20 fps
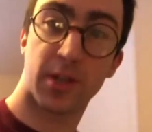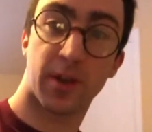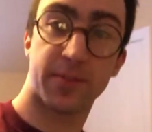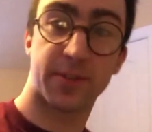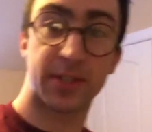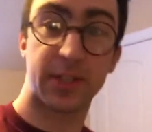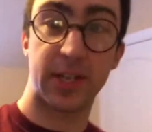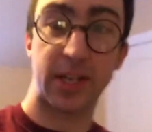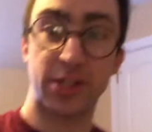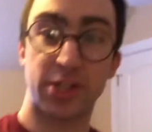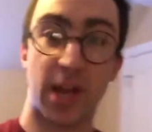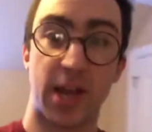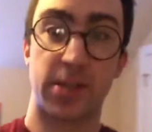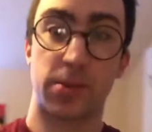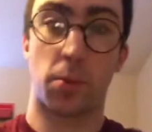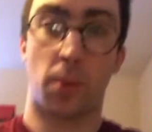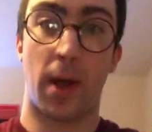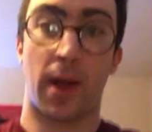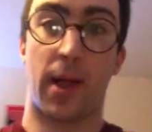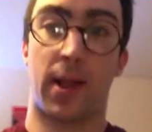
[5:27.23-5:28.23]
as a DJ as
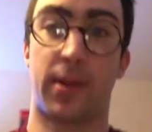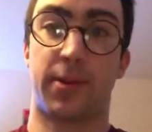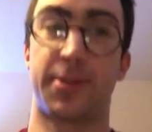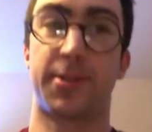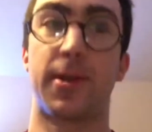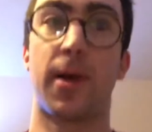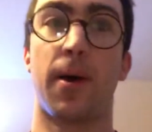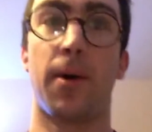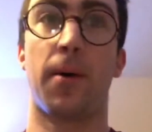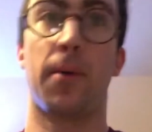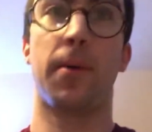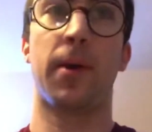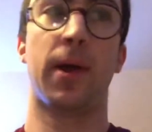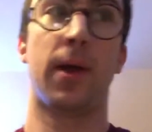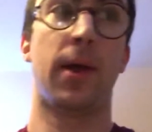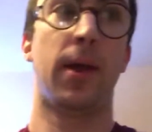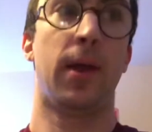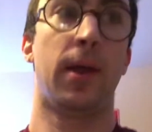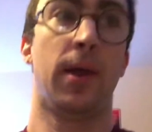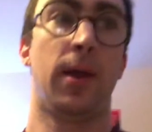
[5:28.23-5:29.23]
well. So
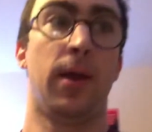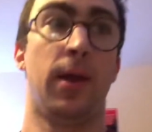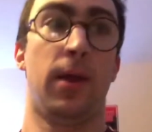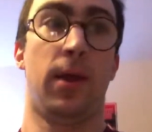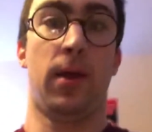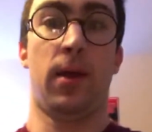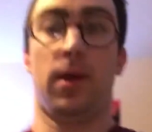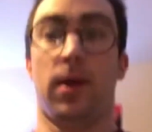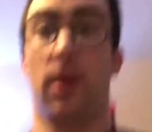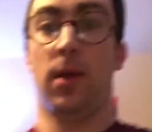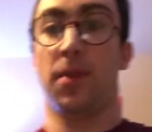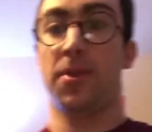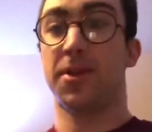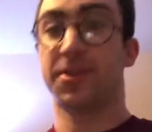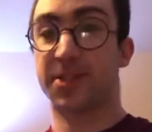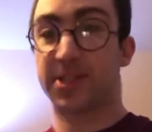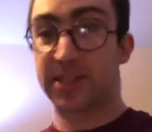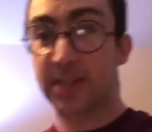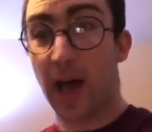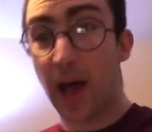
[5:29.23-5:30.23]
the
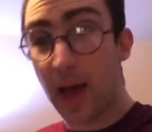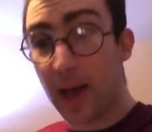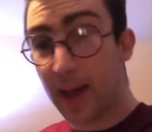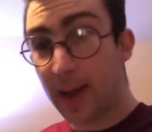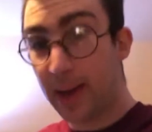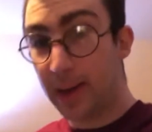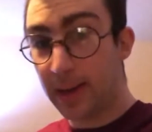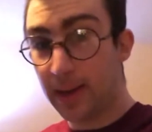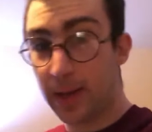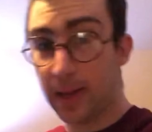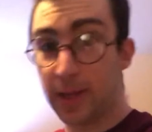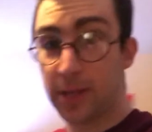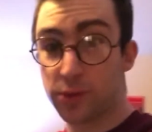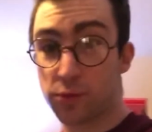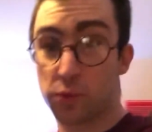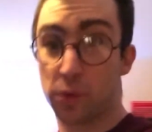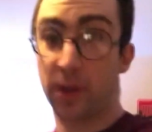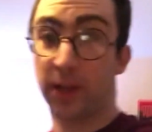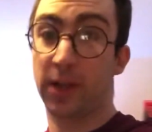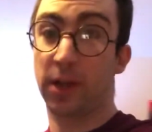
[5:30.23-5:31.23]
sign is
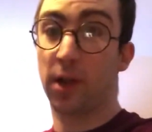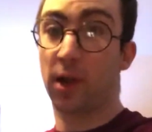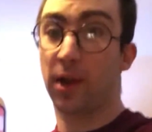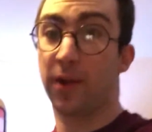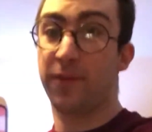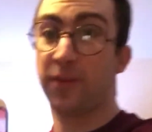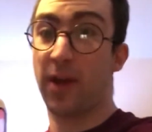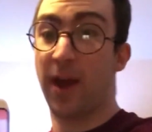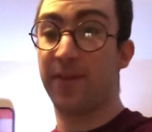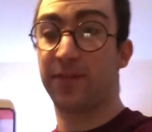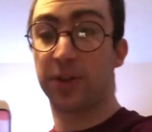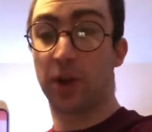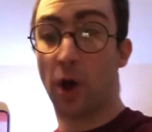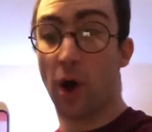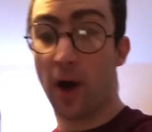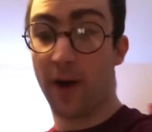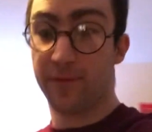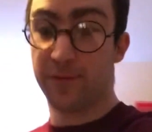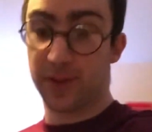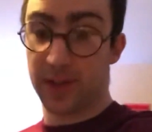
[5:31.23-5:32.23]
really good if you have an
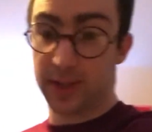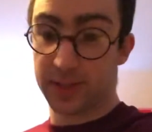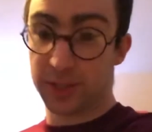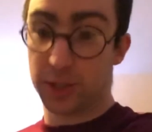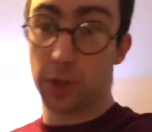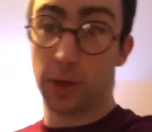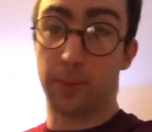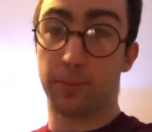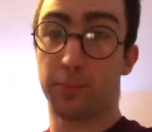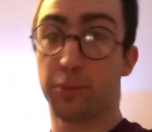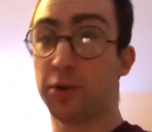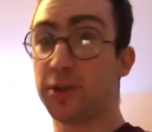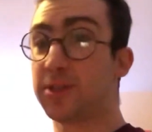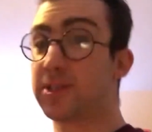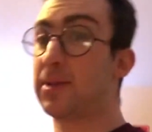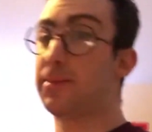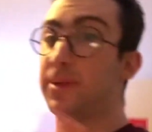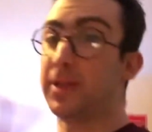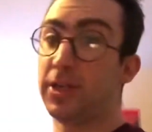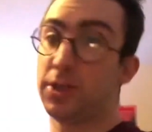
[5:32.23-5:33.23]
office. You can put
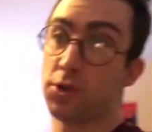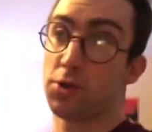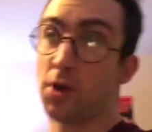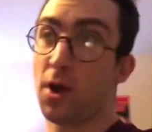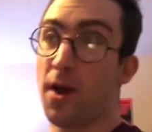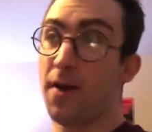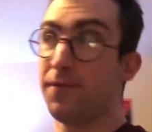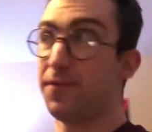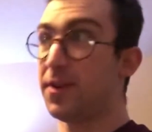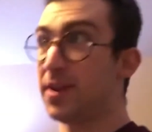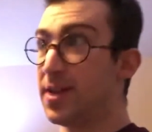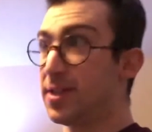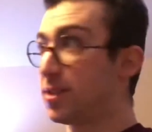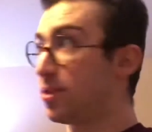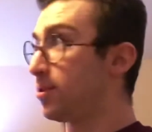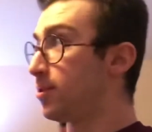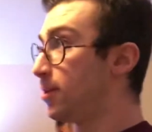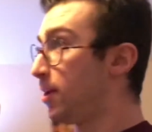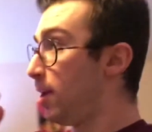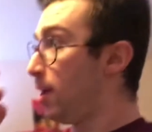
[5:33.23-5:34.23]
something in your
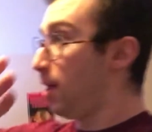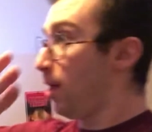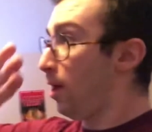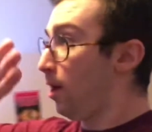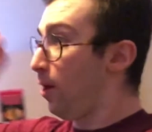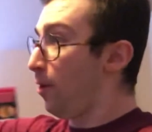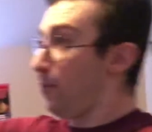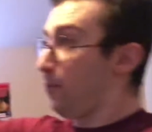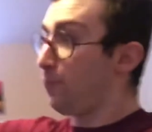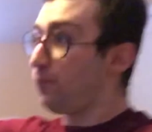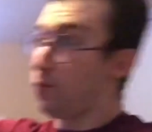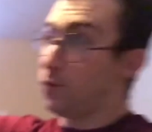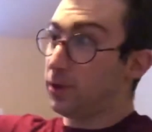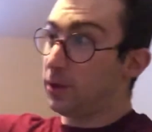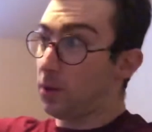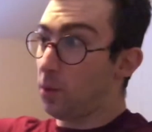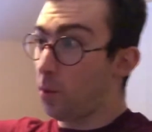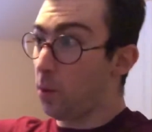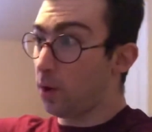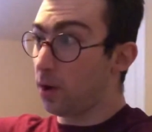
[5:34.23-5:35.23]
office for
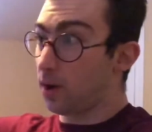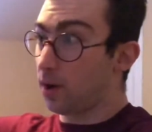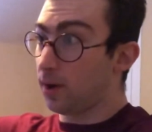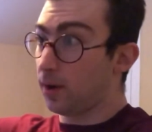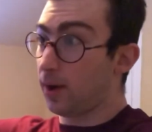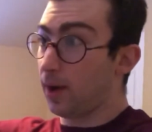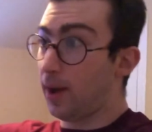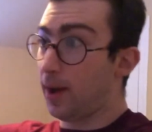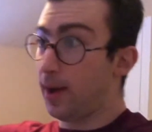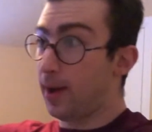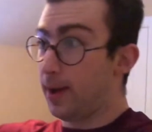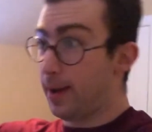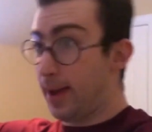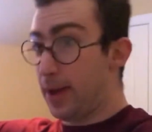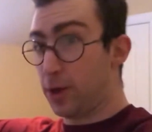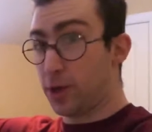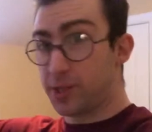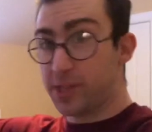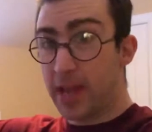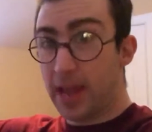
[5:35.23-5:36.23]
your uh,
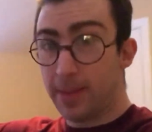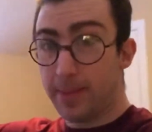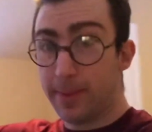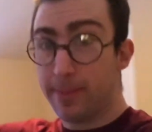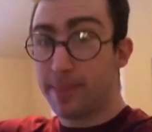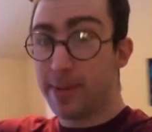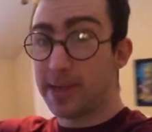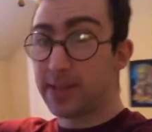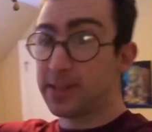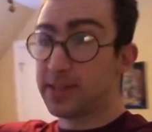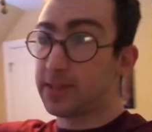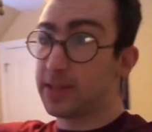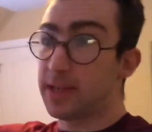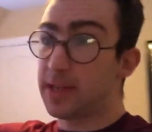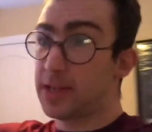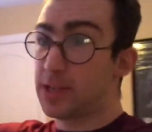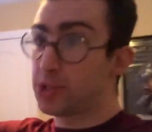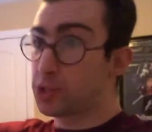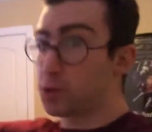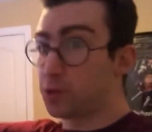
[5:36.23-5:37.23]
entertainment
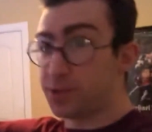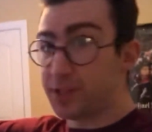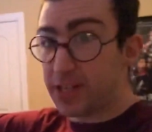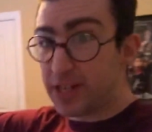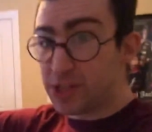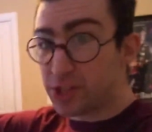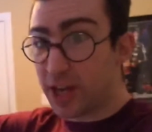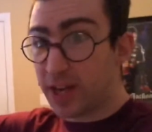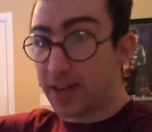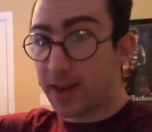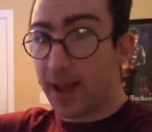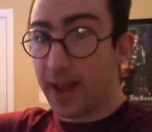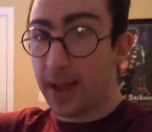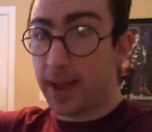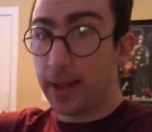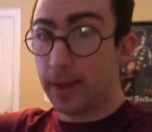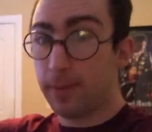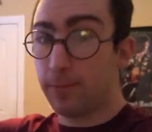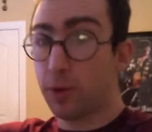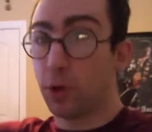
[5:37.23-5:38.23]
business, your DJ
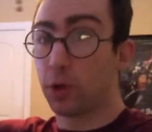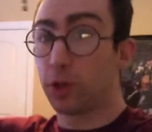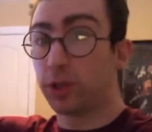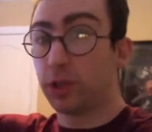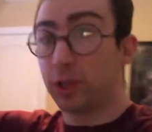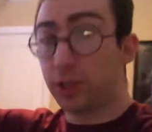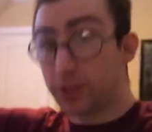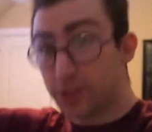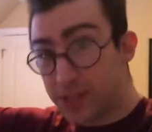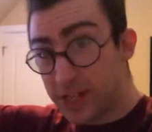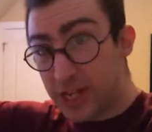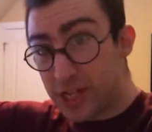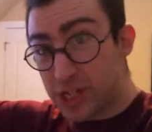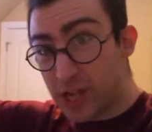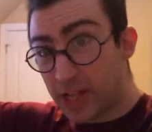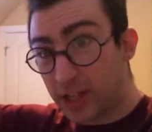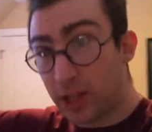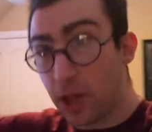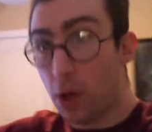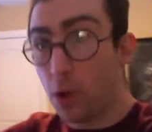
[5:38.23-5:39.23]
name, your
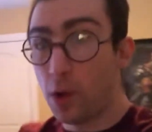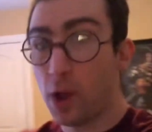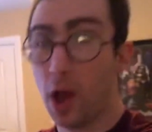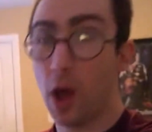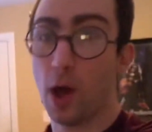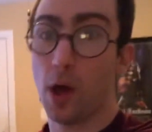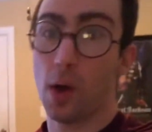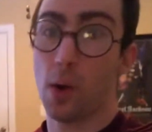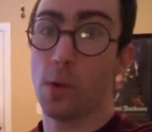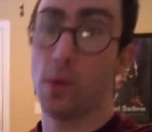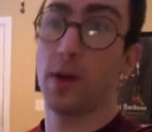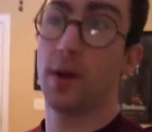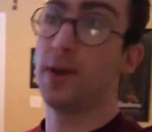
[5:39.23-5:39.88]
DJ logo,